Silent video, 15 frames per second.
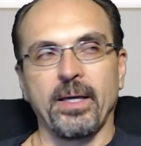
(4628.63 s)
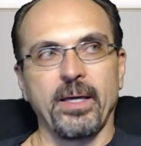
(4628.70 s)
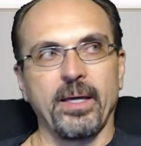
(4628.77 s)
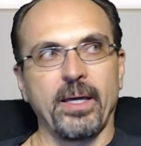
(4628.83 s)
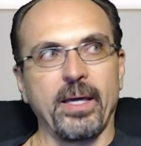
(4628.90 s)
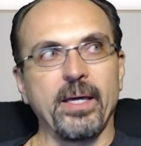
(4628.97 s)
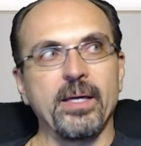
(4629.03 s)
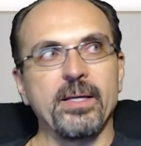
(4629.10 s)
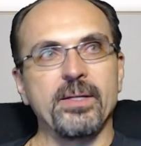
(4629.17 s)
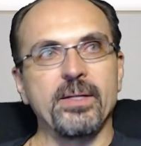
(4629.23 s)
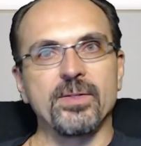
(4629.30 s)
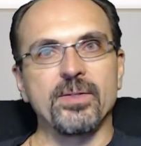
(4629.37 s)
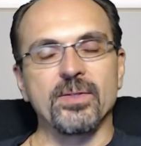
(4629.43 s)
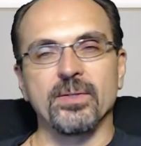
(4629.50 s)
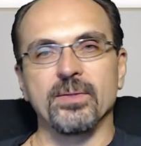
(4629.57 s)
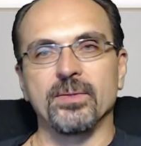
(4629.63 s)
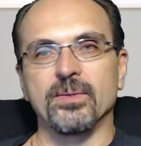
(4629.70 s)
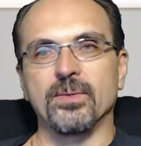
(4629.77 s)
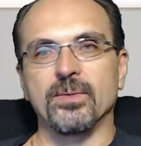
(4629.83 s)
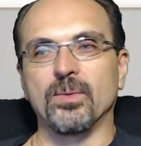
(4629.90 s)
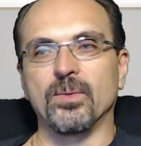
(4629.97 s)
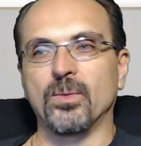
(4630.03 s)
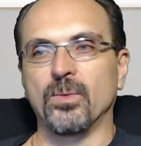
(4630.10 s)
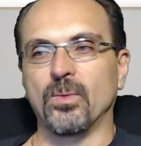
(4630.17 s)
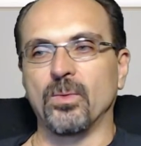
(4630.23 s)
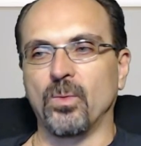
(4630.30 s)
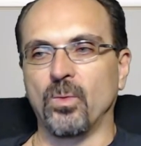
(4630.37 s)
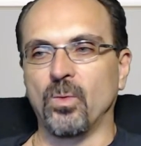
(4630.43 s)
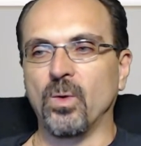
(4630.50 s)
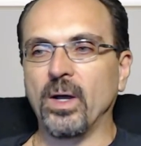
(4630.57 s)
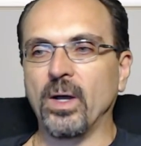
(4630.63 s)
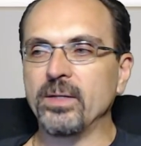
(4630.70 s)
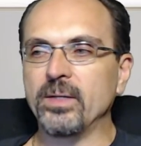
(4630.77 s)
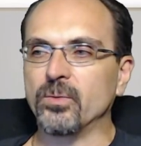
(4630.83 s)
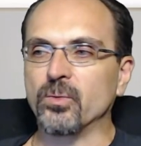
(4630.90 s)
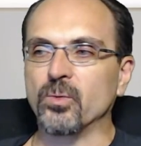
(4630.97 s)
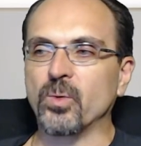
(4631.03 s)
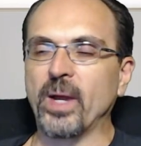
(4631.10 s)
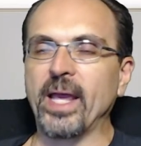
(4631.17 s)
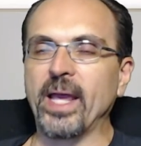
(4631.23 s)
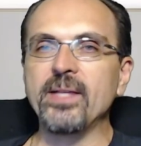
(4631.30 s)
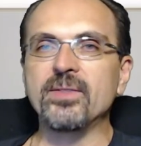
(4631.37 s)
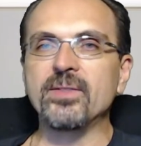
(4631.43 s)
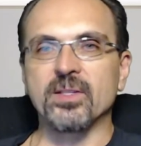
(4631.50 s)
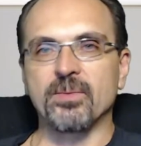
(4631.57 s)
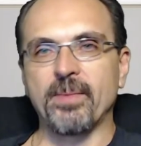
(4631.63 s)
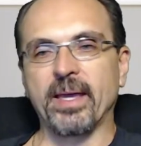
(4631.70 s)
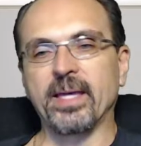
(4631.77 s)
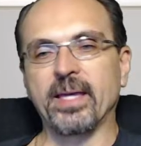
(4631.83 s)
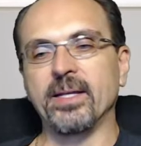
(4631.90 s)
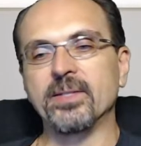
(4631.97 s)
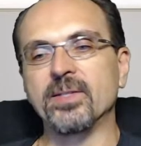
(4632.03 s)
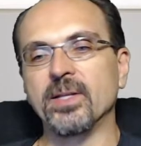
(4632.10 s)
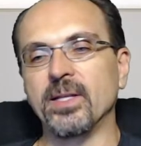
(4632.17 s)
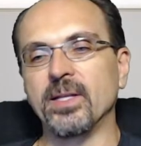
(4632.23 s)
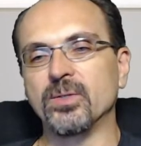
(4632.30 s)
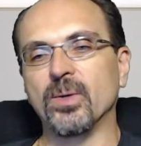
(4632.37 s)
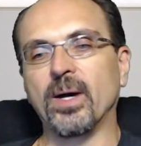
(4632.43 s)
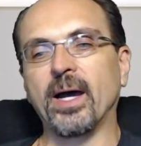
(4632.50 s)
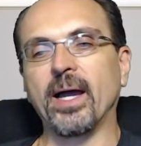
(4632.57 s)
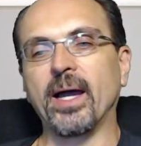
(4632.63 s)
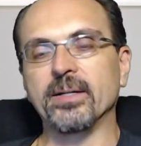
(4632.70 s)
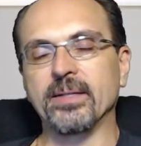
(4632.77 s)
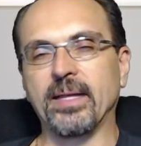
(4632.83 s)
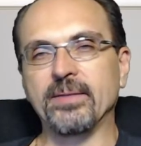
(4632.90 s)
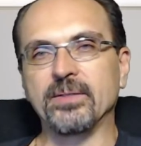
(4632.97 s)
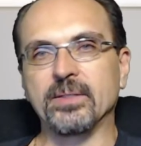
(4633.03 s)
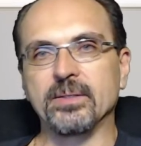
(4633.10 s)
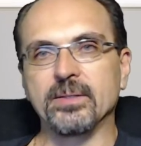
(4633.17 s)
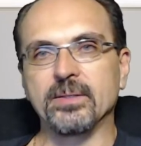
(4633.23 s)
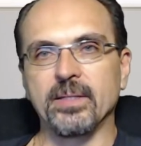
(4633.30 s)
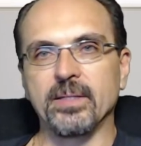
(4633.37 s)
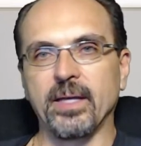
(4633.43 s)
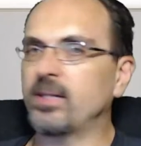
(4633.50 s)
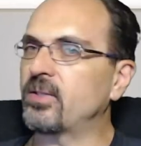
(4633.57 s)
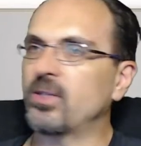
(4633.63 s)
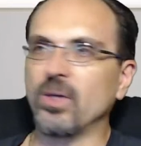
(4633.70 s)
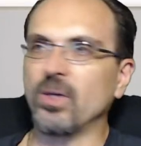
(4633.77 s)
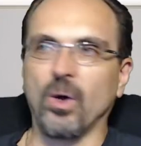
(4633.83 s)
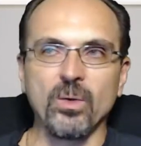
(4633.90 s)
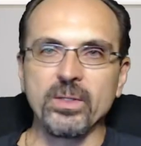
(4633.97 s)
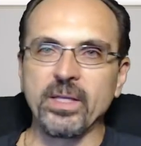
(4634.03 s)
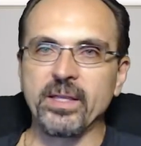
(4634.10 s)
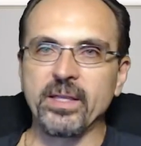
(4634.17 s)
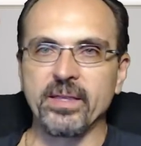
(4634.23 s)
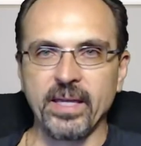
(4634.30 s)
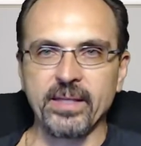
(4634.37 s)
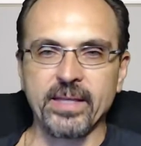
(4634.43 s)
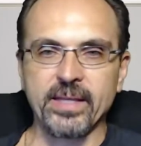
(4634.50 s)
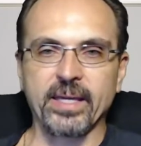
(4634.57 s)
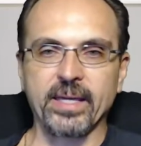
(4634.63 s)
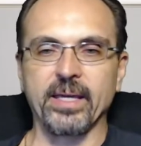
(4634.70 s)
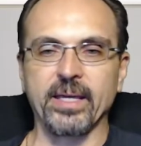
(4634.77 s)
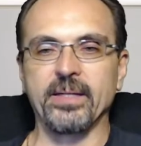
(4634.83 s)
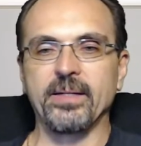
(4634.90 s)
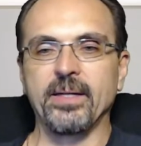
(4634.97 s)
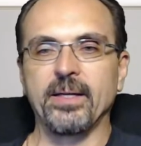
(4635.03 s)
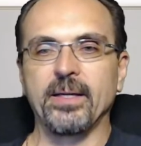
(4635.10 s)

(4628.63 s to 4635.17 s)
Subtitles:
is what raises mechanicity to a higher level. It is the only thing that can